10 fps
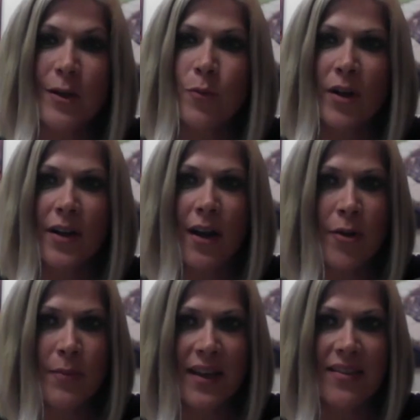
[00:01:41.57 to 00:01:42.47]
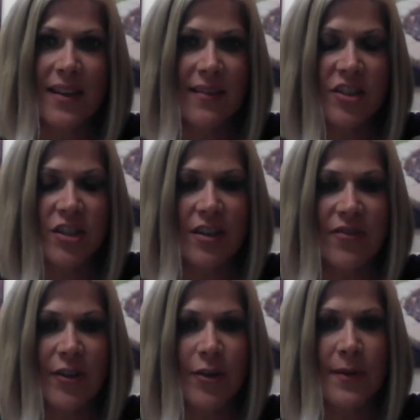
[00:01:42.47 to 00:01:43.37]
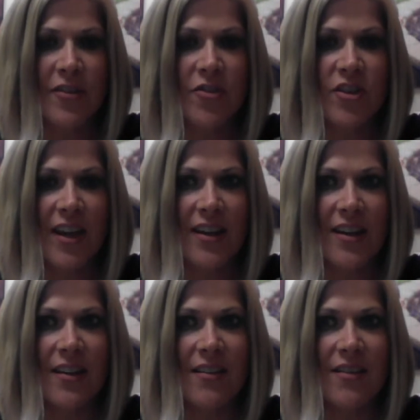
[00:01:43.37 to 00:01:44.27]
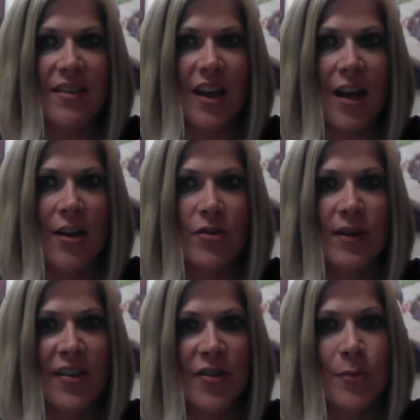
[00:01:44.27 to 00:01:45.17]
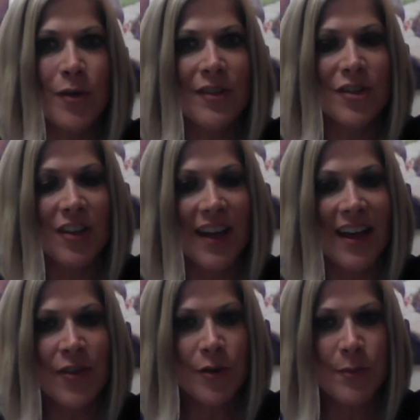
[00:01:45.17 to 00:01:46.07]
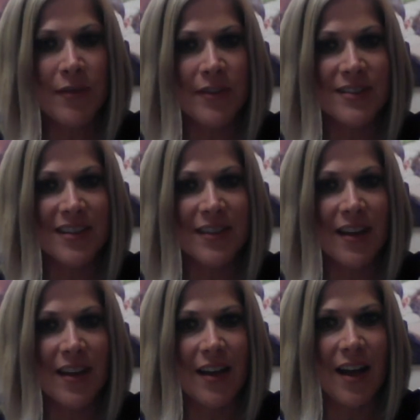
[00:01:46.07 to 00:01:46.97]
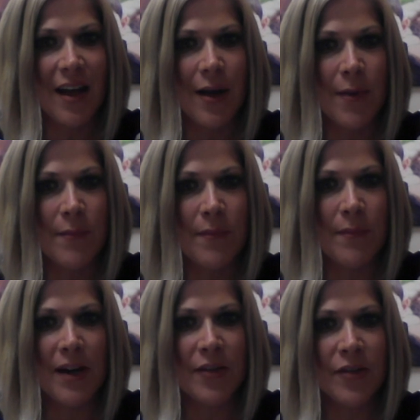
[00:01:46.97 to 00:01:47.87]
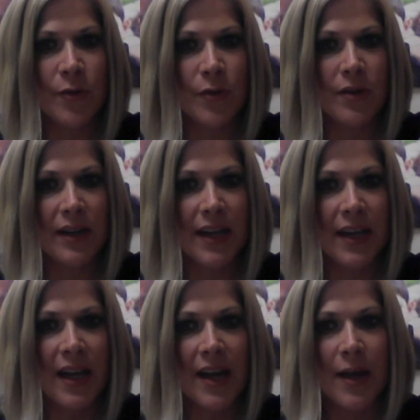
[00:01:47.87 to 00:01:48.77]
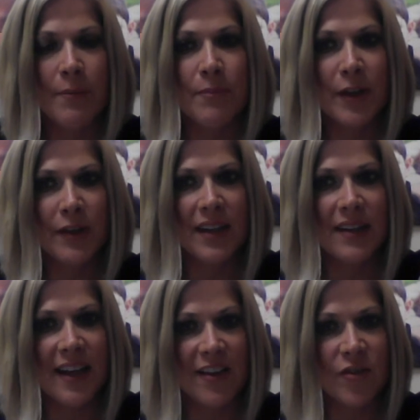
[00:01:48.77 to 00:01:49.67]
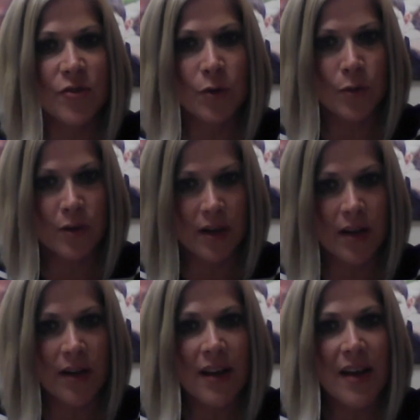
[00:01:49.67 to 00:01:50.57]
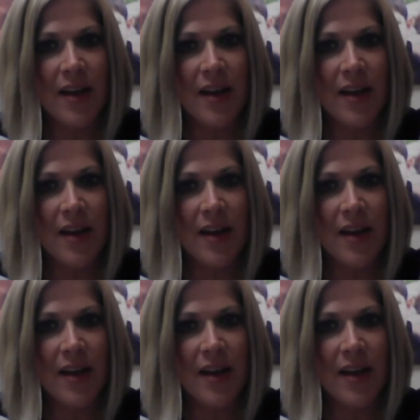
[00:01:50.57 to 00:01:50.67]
And one other big thing this year for you, Miss Jen, is you guys are moving your classroom over to the Montessori building next door.